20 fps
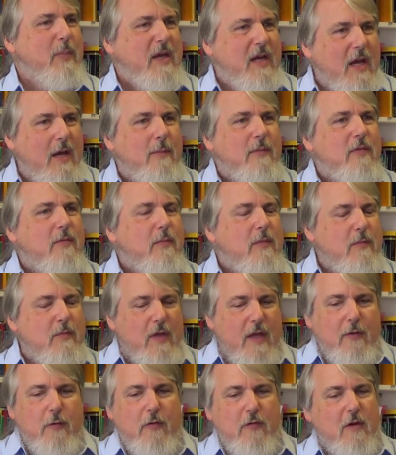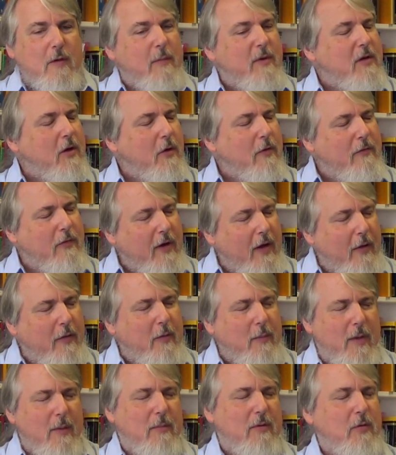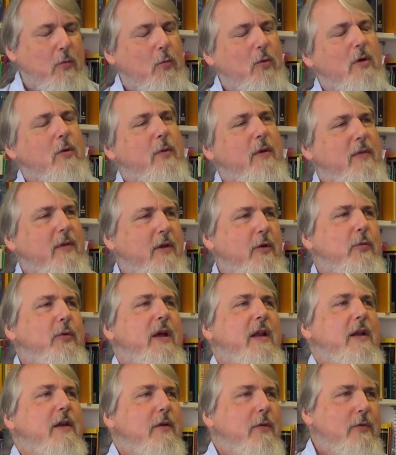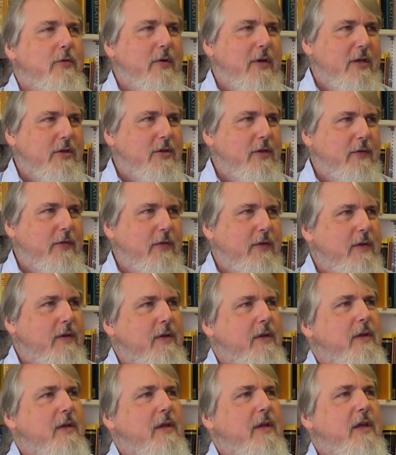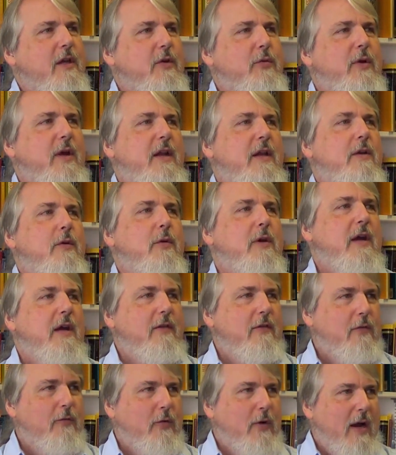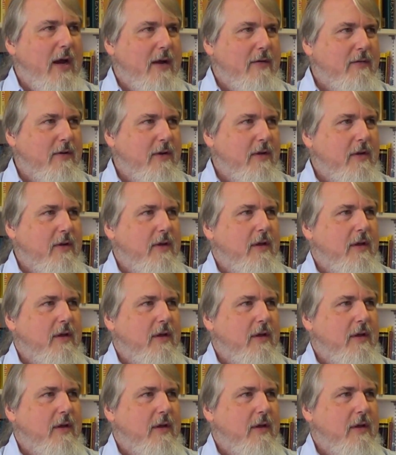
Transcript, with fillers: becomes interesting material for other people to work with in creating new traditions, mm-hmm. in creating new kinds of craft.